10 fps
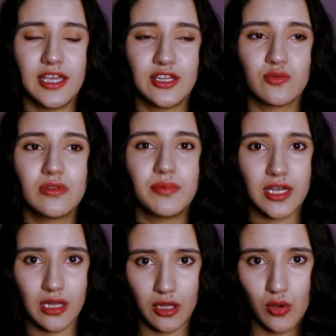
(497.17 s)
it will
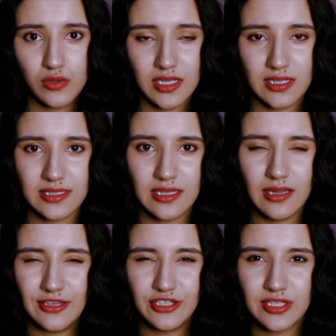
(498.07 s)
be closed
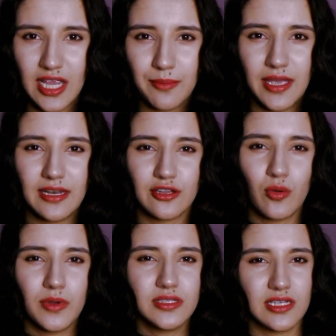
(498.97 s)
until lunchtime and
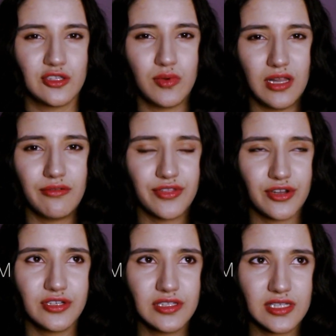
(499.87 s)
it opens at
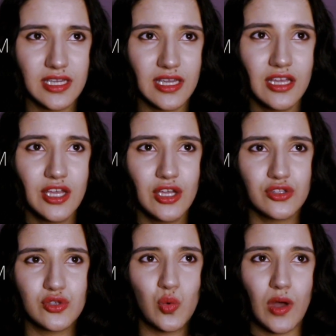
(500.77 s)
12.30
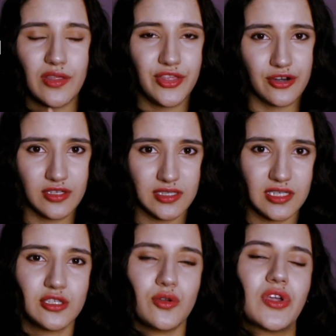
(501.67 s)
to
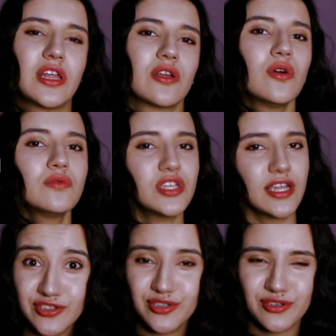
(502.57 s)
1.30 so you can go
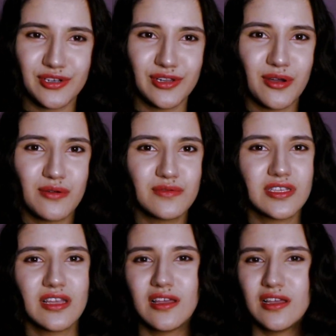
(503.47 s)
change your
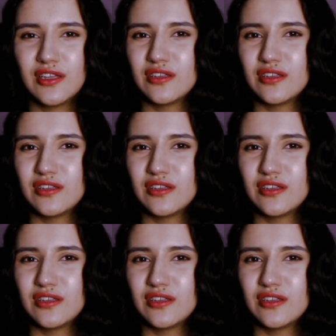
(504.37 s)
clothes